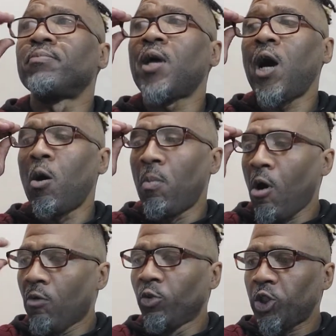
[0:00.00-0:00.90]
How
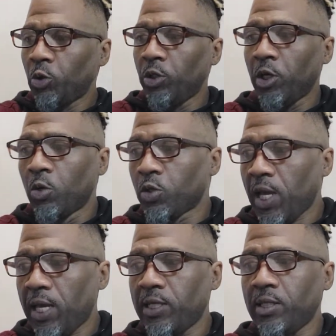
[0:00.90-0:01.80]
Marvel Studios
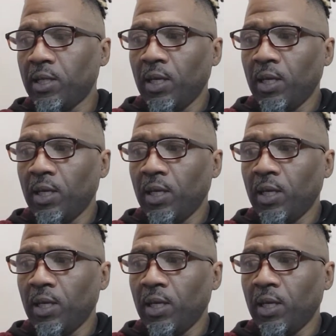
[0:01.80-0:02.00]
has